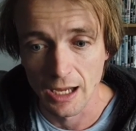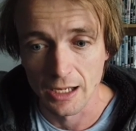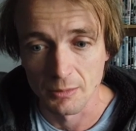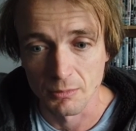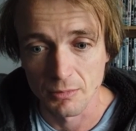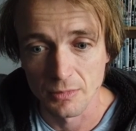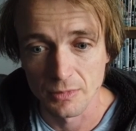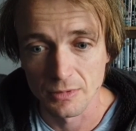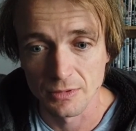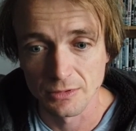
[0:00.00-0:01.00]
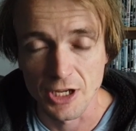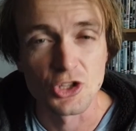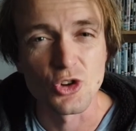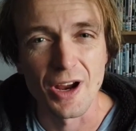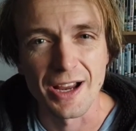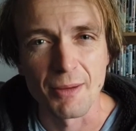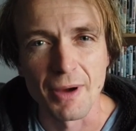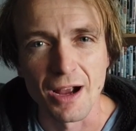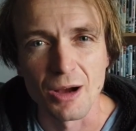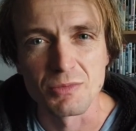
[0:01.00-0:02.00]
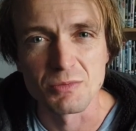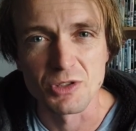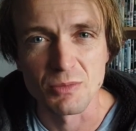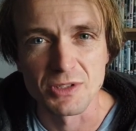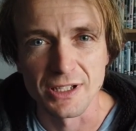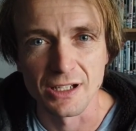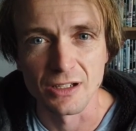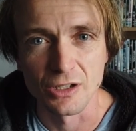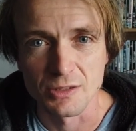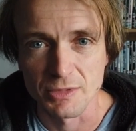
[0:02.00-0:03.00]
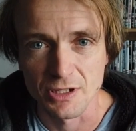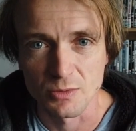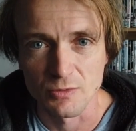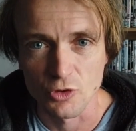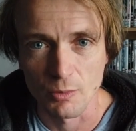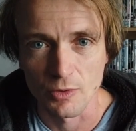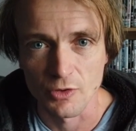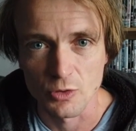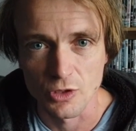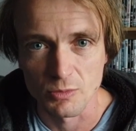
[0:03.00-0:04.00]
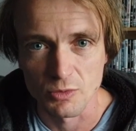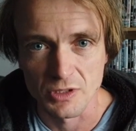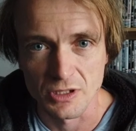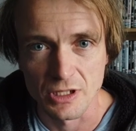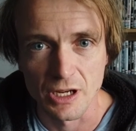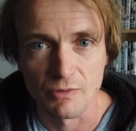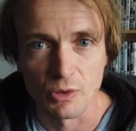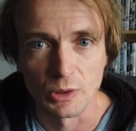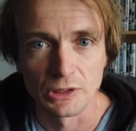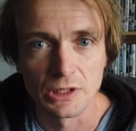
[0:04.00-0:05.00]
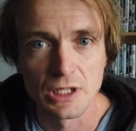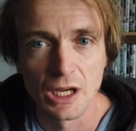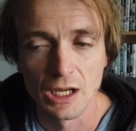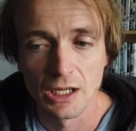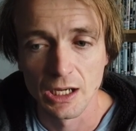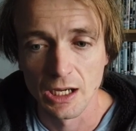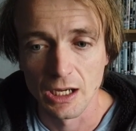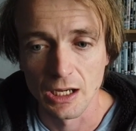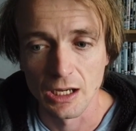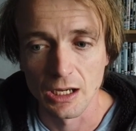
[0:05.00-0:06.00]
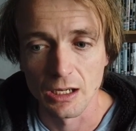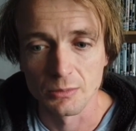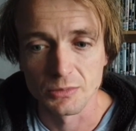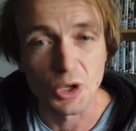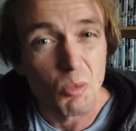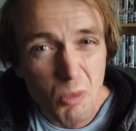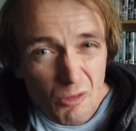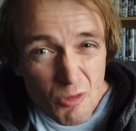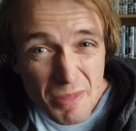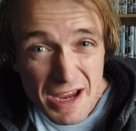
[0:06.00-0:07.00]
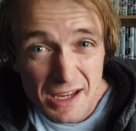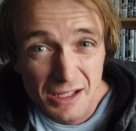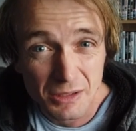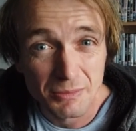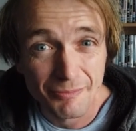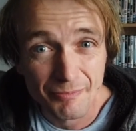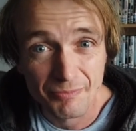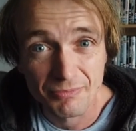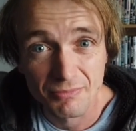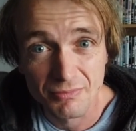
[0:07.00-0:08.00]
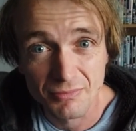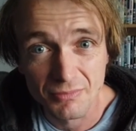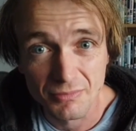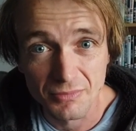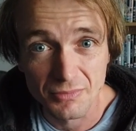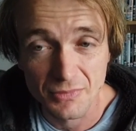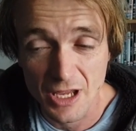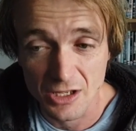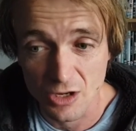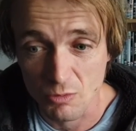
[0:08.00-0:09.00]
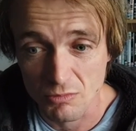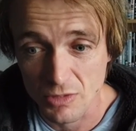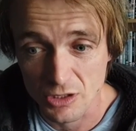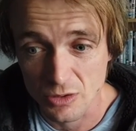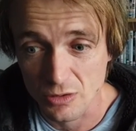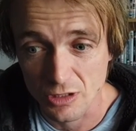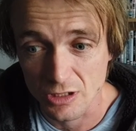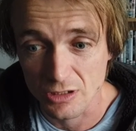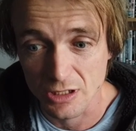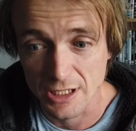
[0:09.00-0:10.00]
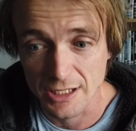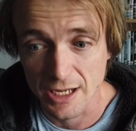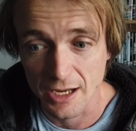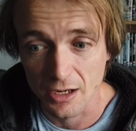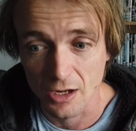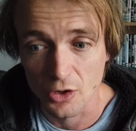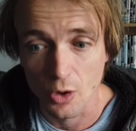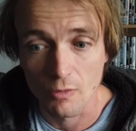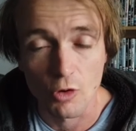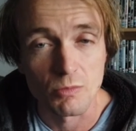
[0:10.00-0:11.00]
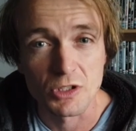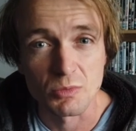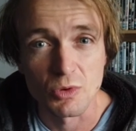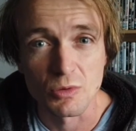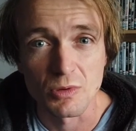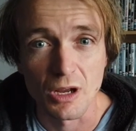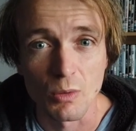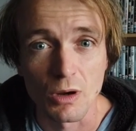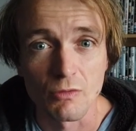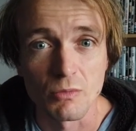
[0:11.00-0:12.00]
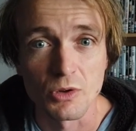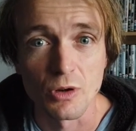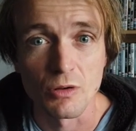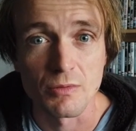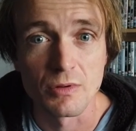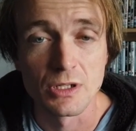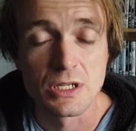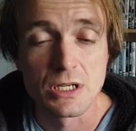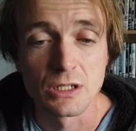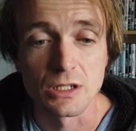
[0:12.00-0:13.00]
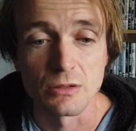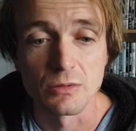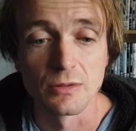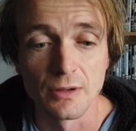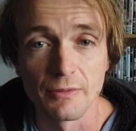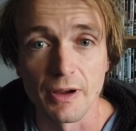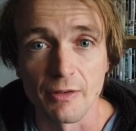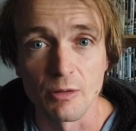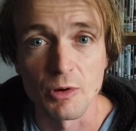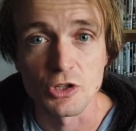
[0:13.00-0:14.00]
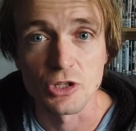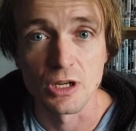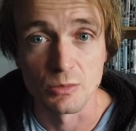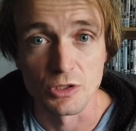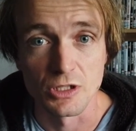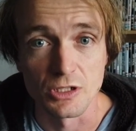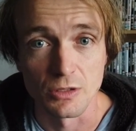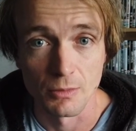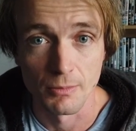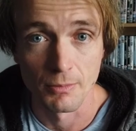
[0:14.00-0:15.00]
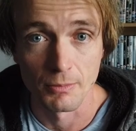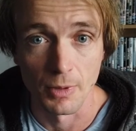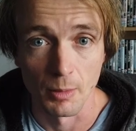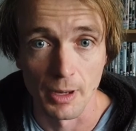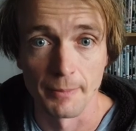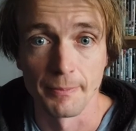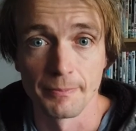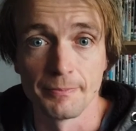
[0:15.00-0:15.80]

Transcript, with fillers: And let's try and get back up some subs again, guys, because we've dropped a few subs recently, I've noticed. Don't bother me. It don't at all because at the end of the day, I know I've got my support network from you all. So, thank you very much. We'll see you soon. Bye bye.